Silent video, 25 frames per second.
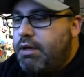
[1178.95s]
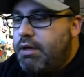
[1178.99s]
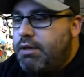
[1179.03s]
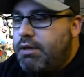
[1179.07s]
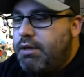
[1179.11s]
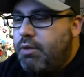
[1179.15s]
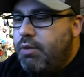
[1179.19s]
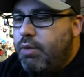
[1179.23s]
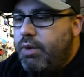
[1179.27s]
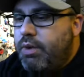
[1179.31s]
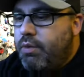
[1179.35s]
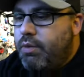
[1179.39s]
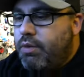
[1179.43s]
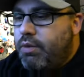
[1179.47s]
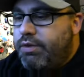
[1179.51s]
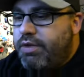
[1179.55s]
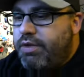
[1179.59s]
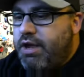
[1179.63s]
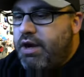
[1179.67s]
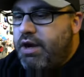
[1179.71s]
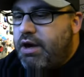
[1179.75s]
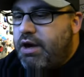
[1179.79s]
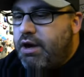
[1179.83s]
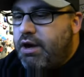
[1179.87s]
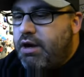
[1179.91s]
that we were
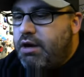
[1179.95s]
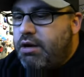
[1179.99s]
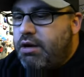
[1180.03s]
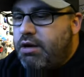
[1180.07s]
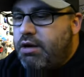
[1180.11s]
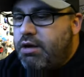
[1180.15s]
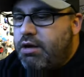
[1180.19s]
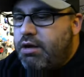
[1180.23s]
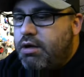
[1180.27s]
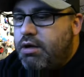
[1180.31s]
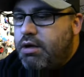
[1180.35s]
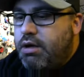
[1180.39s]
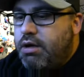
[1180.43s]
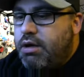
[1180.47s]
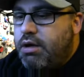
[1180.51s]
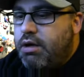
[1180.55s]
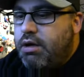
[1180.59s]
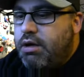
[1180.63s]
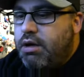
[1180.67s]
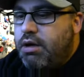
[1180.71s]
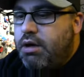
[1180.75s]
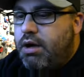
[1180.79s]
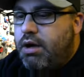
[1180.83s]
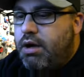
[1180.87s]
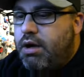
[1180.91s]
there.
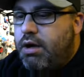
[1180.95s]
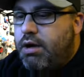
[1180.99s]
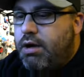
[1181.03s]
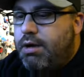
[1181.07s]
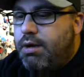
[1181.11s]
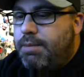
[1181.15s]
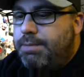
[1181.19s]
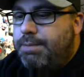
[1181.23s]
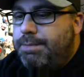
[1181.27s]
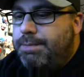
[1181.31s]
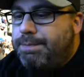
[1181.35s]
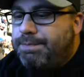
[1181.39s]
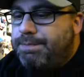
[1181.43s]
8